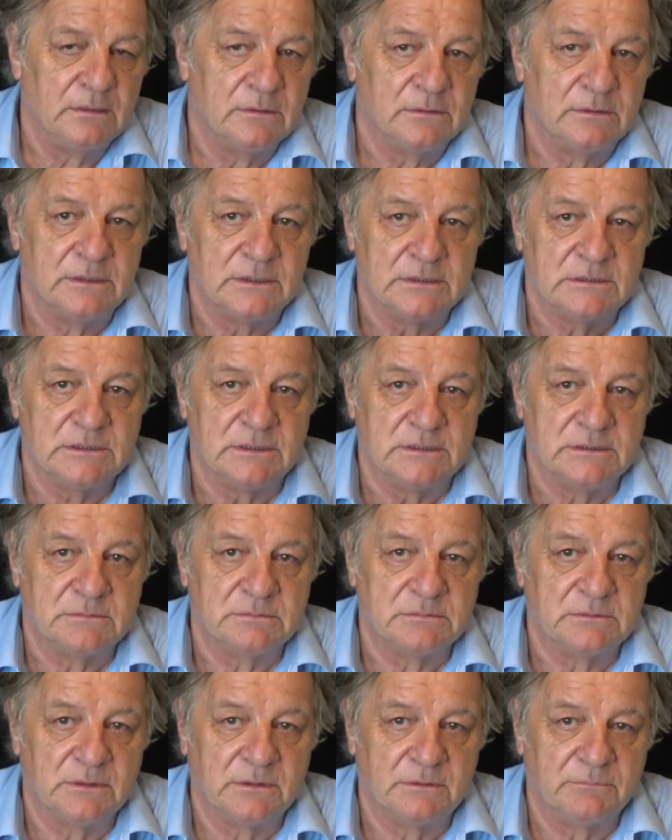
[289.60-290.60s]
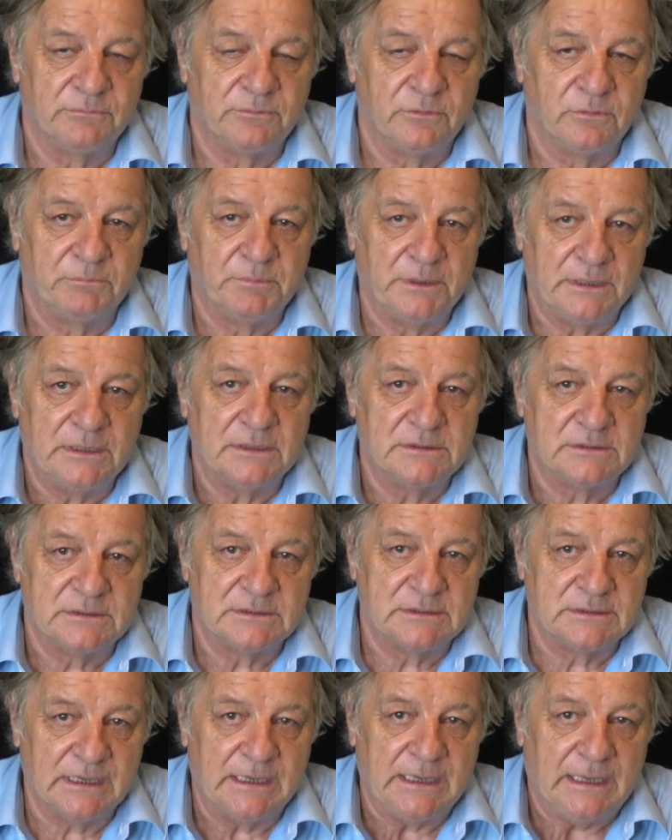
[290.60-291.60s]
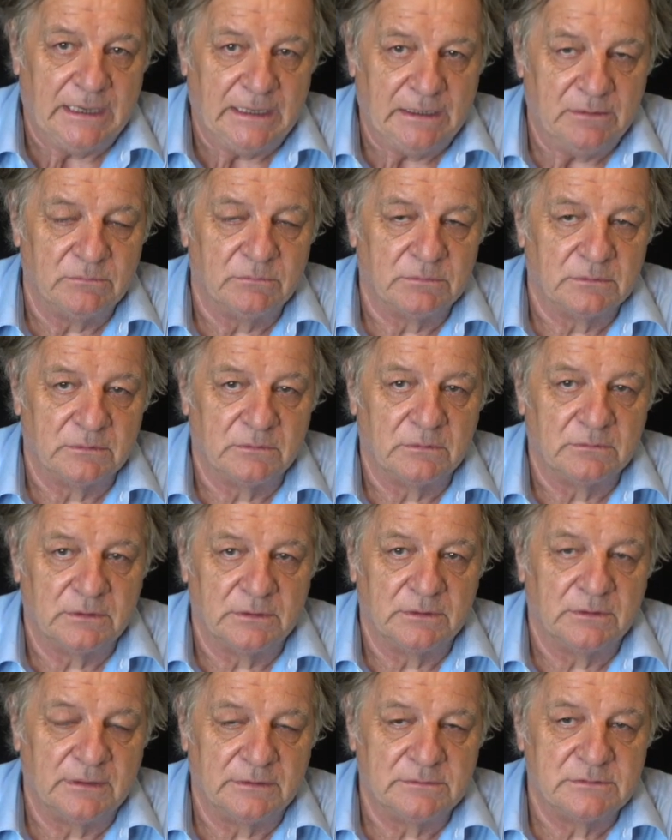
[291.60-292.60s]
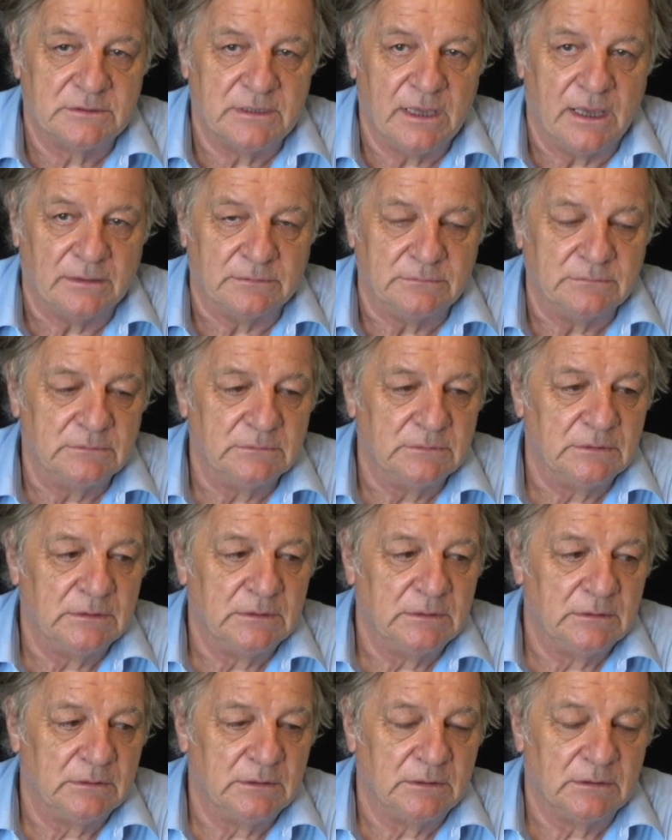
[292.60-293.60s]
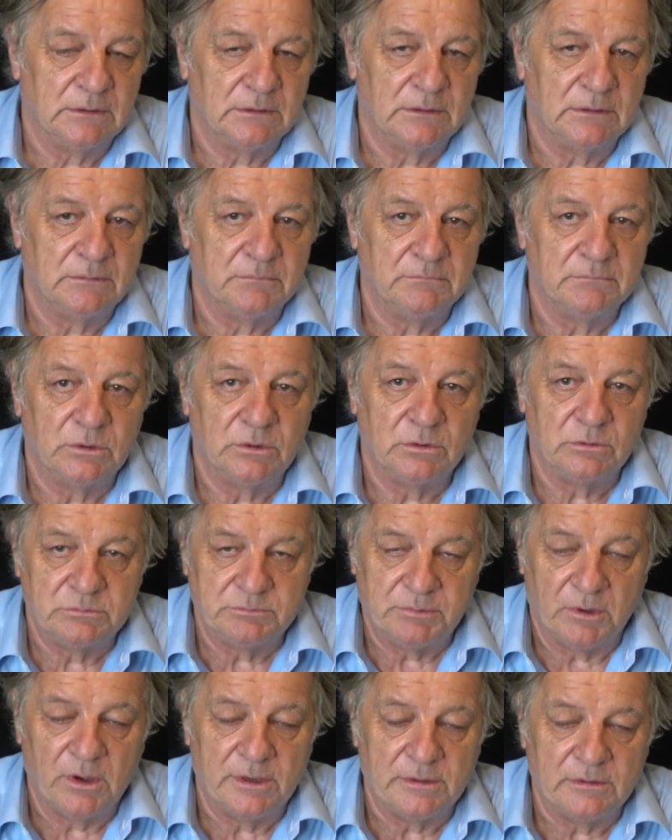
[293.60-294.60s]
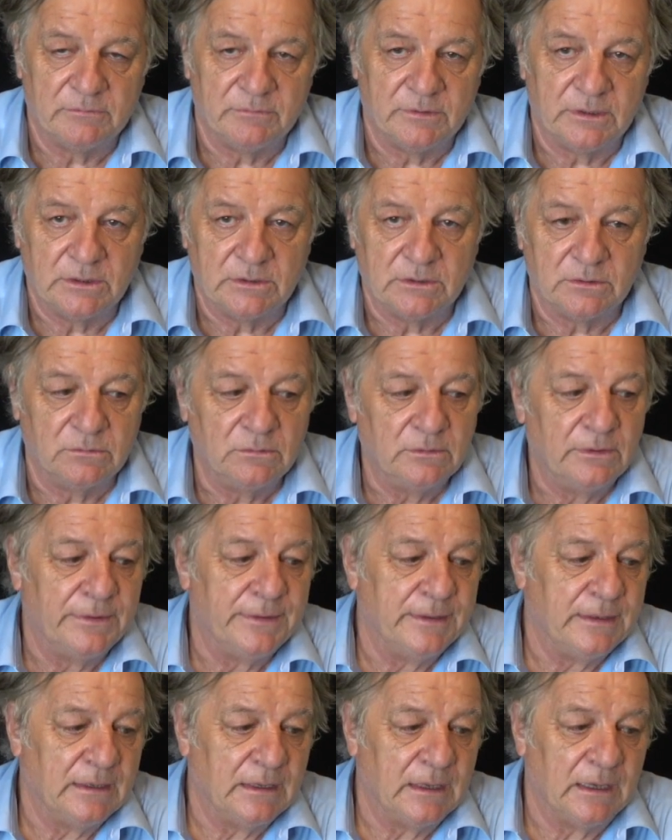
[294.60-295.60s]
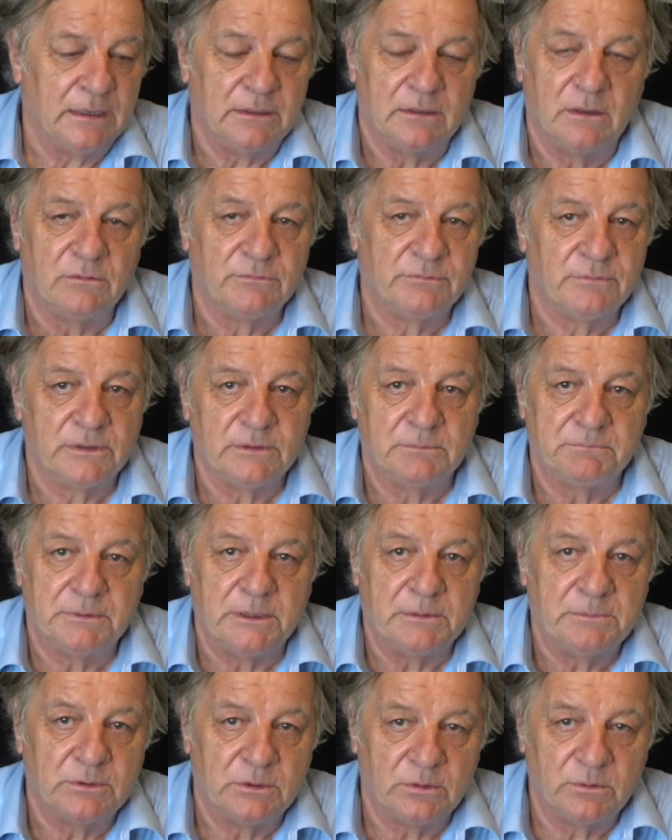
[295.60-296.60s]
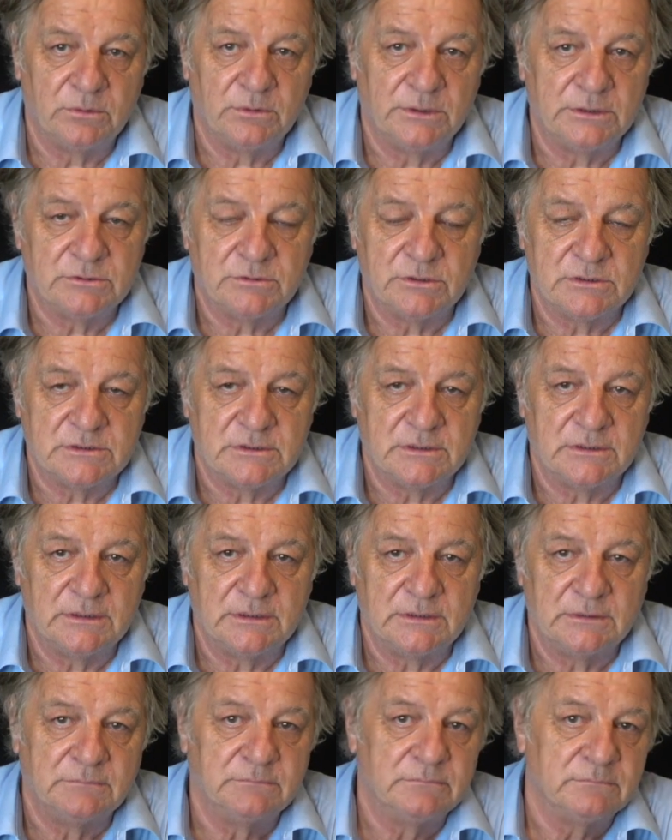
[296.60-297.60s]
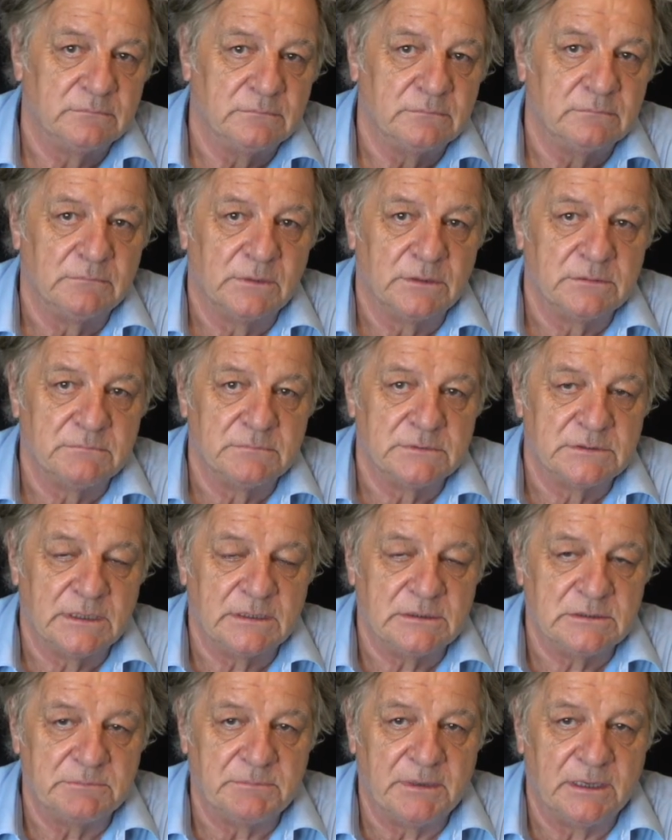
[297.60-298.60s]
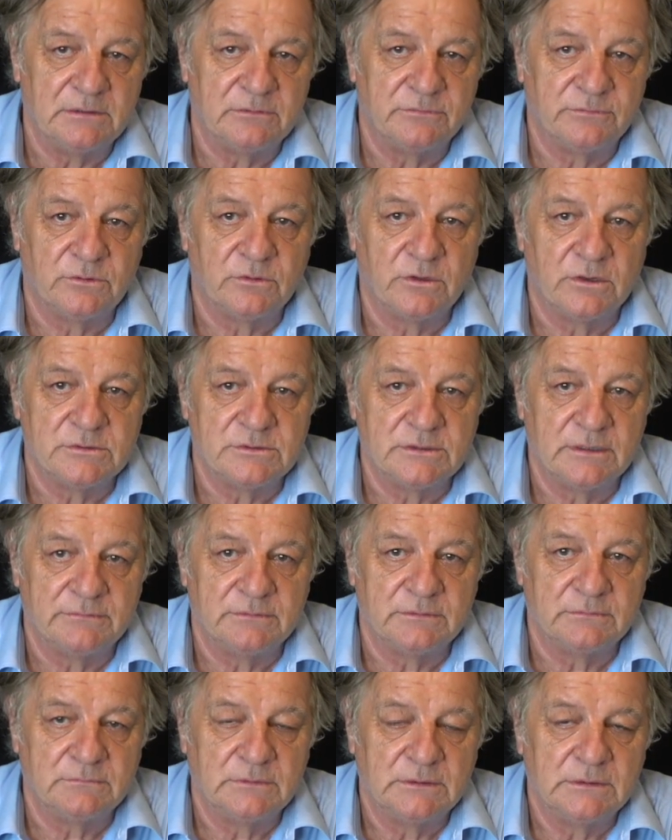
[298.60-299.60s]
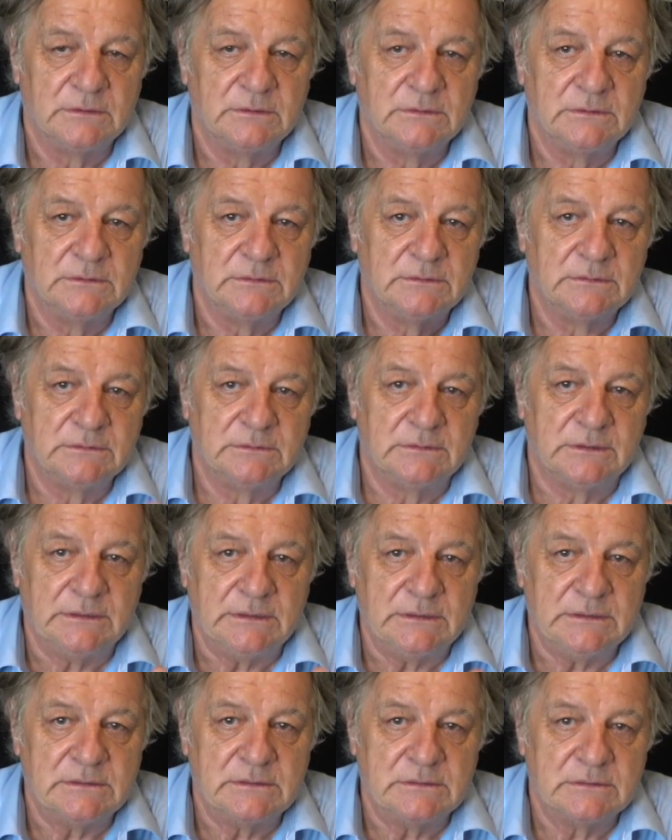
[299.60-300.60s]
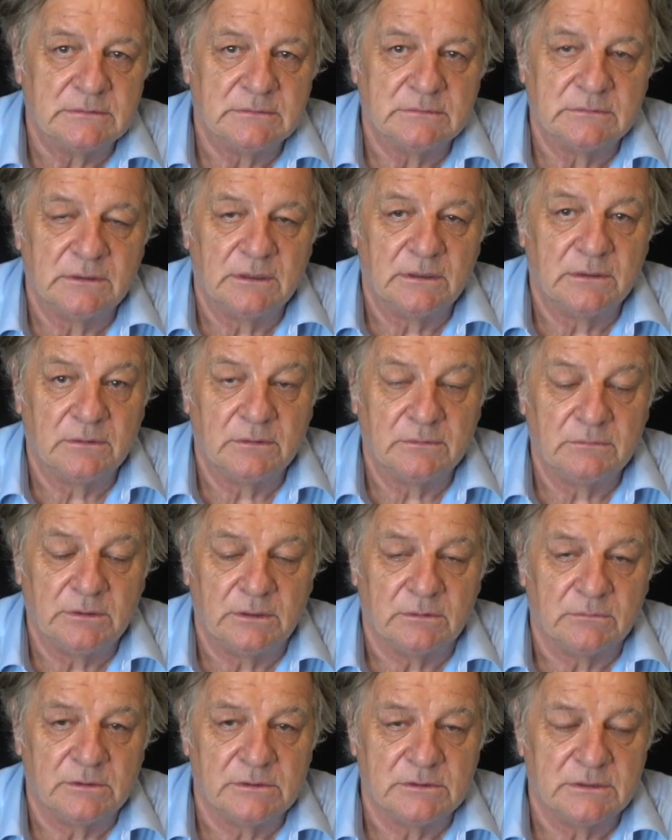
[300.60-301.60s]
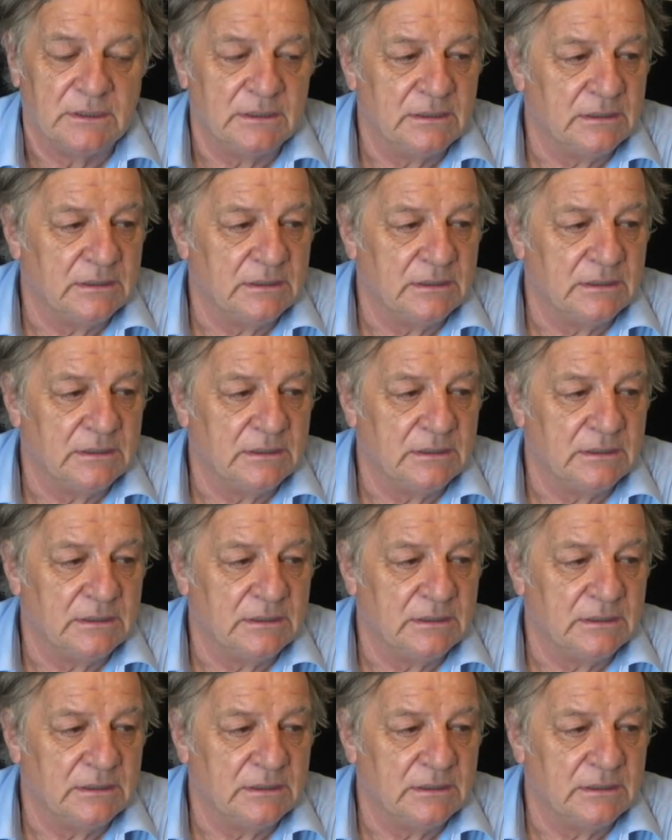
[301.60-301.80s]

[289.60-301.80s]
this is for Peter to see it, that it's done, who's buying the vehicle, and hopefully people who are interested in Mercedes-Benz 407 these, you know, because it